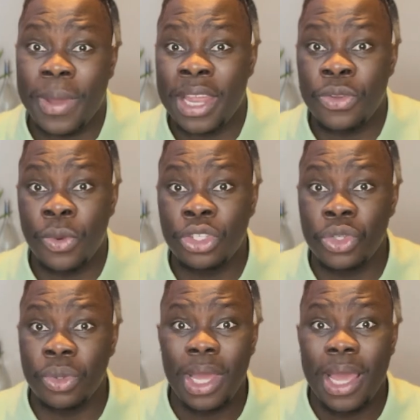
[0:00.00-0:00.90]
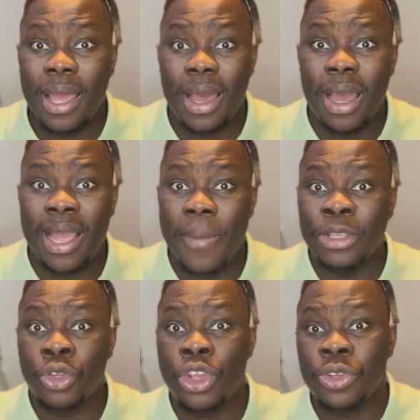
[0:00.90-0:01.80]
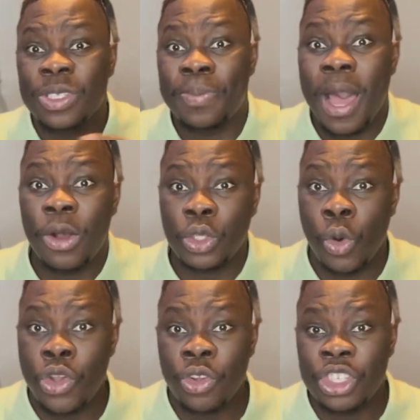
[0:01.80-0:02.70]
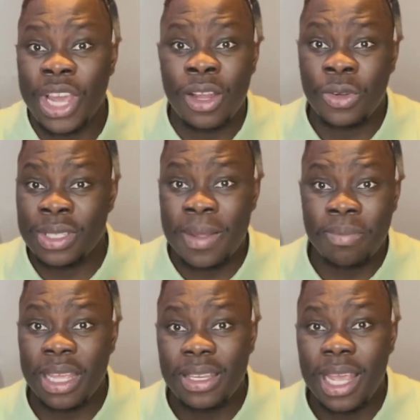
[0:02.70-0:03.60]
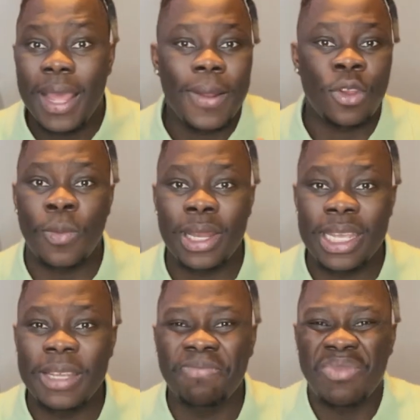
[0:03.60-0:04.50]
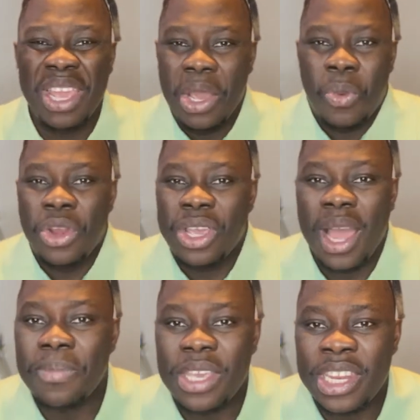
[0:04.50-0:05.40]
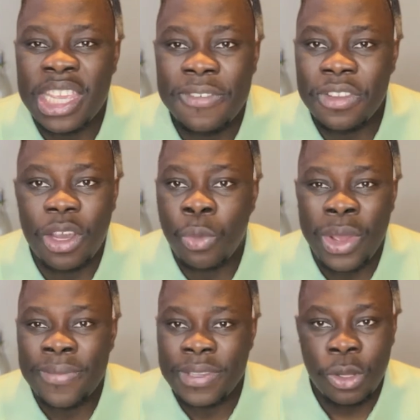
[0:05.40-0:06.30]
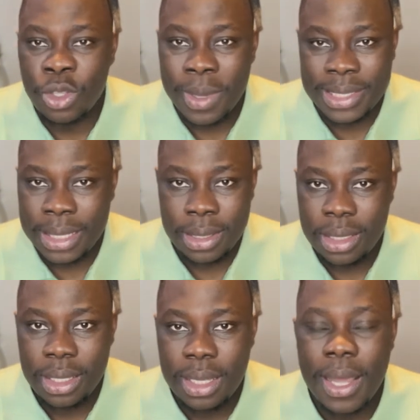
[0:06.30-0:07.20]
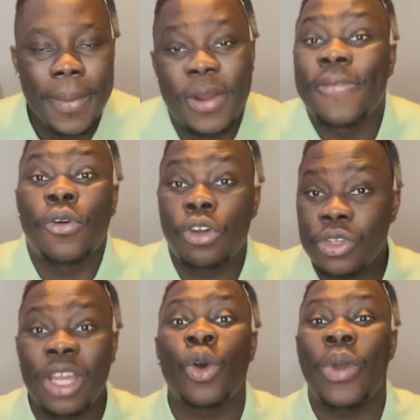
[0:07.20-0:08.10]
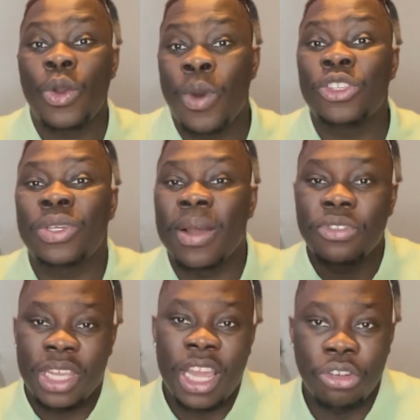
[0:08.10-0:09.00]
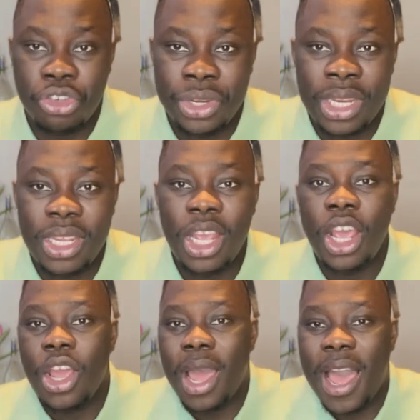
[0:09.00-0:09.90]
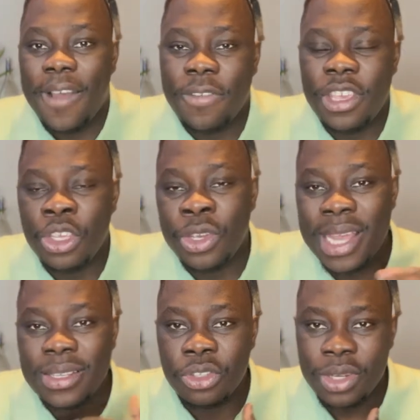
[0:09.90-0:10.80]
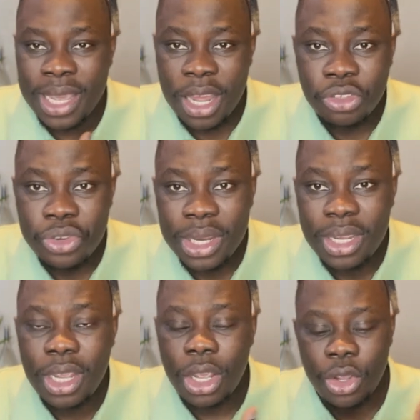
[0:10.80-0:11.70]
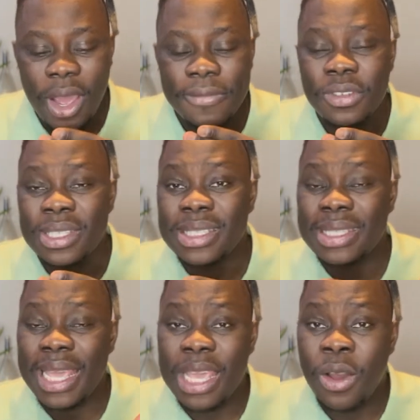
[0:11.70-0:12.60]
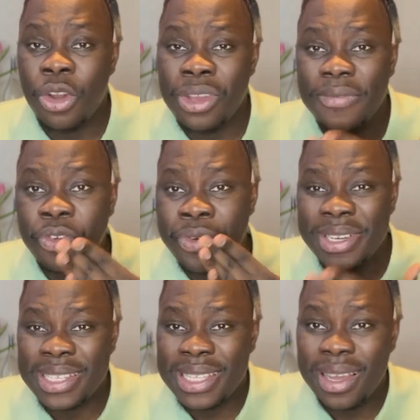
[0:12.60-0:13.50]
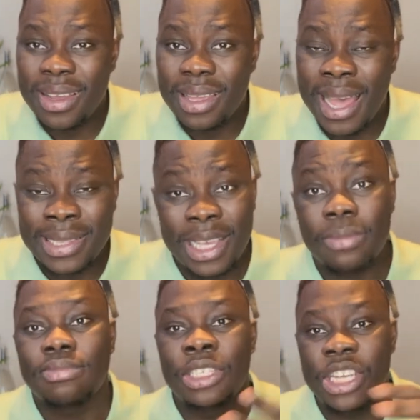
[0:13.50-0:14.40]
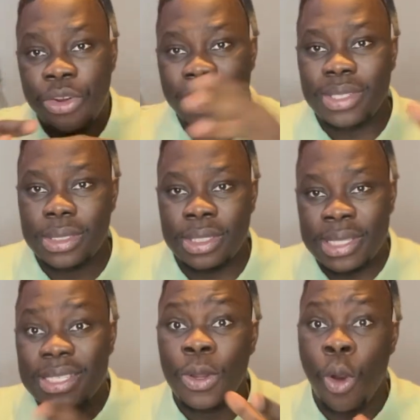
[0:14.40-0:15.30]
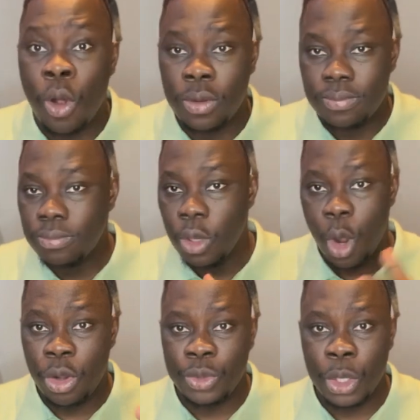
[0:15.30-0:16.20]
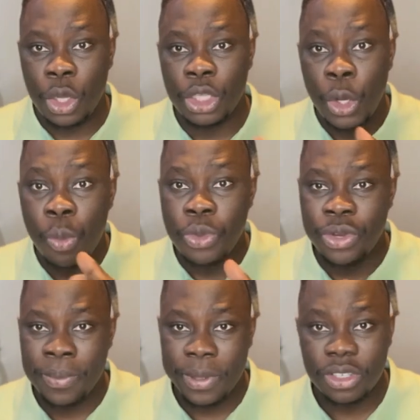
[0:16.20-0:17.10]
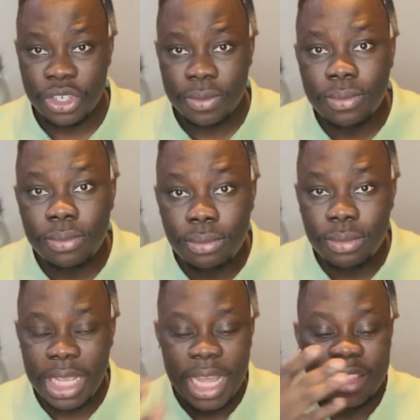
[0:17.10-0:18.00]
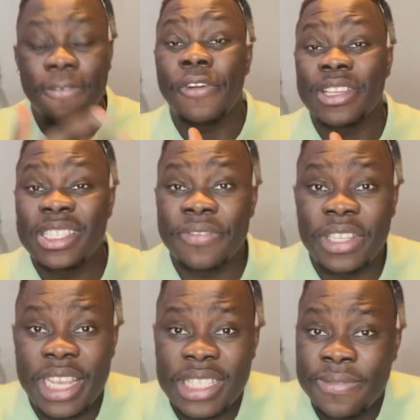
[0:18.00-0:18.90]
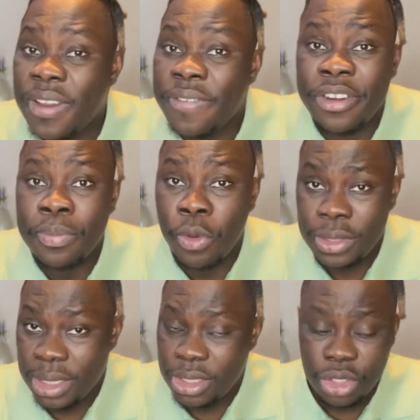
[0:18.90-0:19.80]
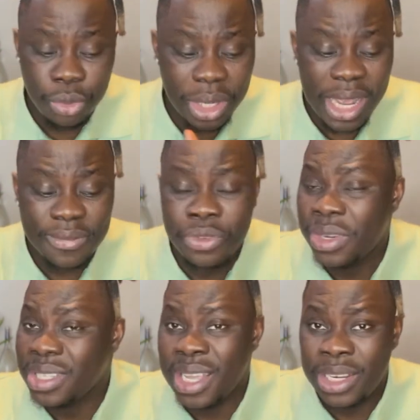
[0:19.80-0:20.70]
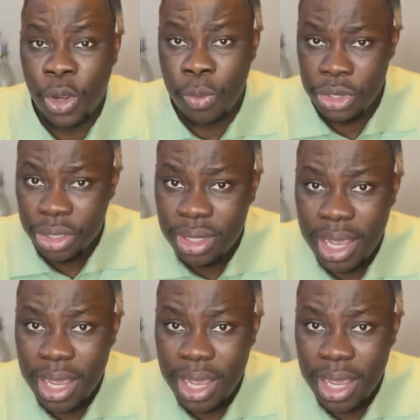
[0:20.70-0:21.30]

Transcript: and you want to come and join your spouse or your child or something. Normally, when you come here, they give you the work visa automatically. But of course, you cannot work once you come to the country. After you get into the country, you have to stay or you have to register at the nearest city hall, or what we call the commune in Belgium, the first 7 days. Very, very important. You really have to register at the commune